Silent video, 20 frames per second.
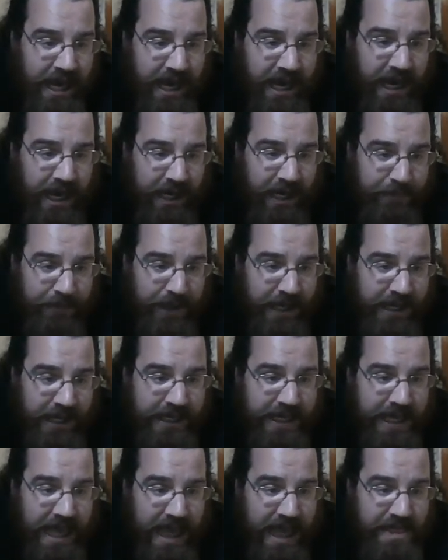And
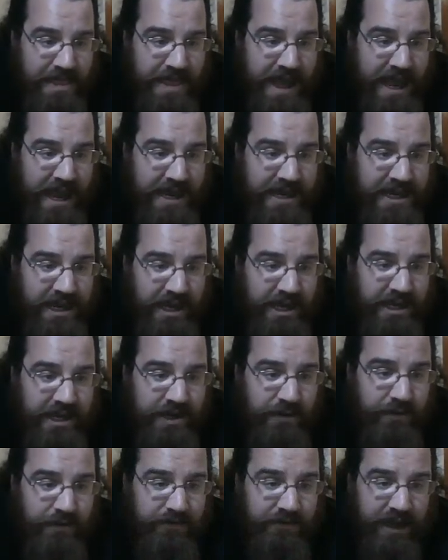then
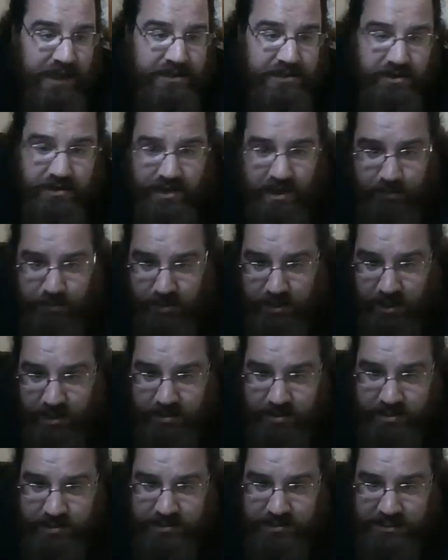we've got our double
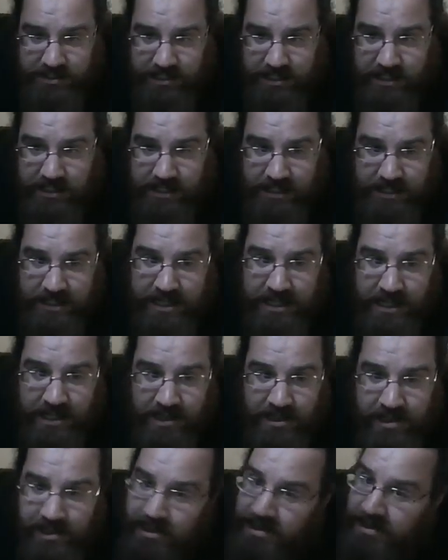unders
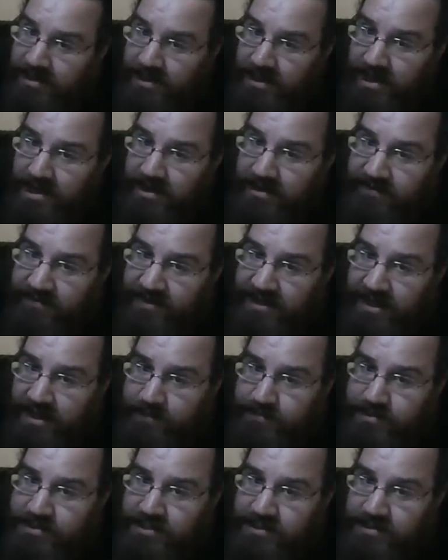and our
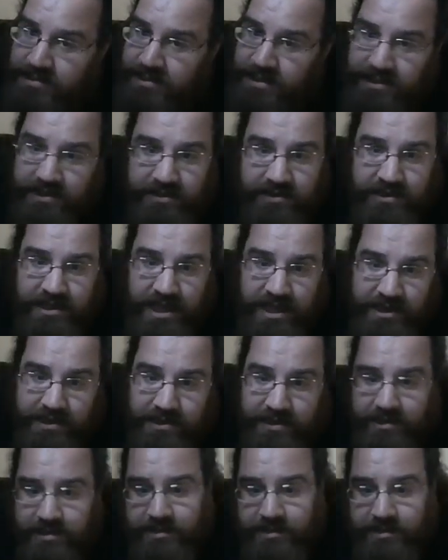V-ups. And then you're done.